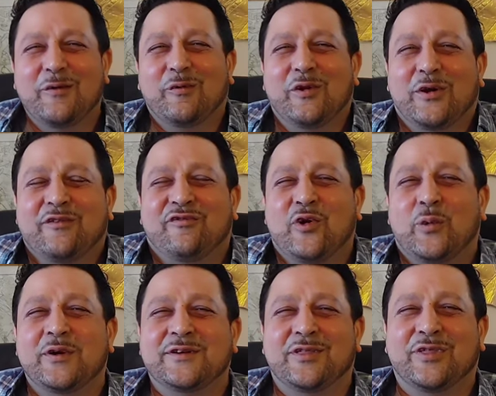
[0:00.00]
we're looking
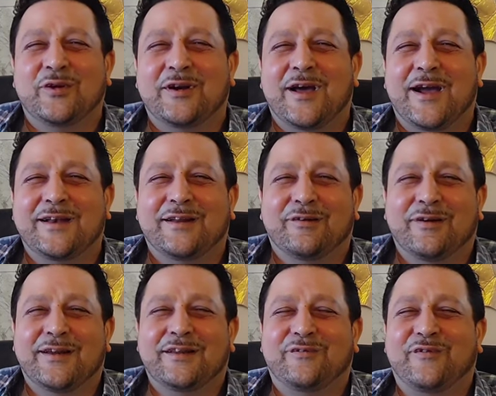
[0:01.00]
forward to 39
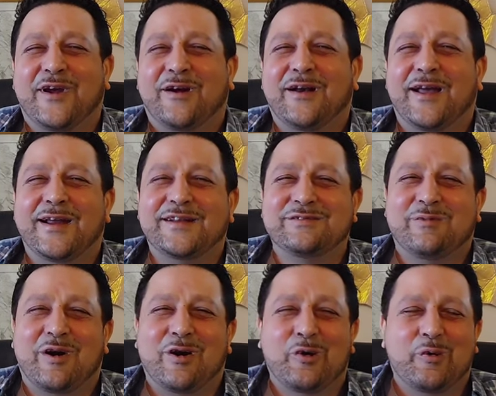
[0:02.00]
degrees Fahrenheit
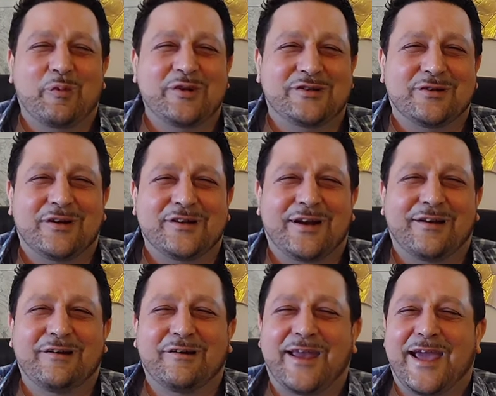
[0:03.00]
tomorrow in Windsor,
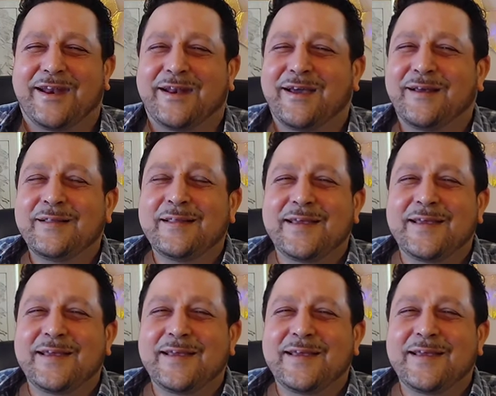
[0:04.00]
Ontario, Canada.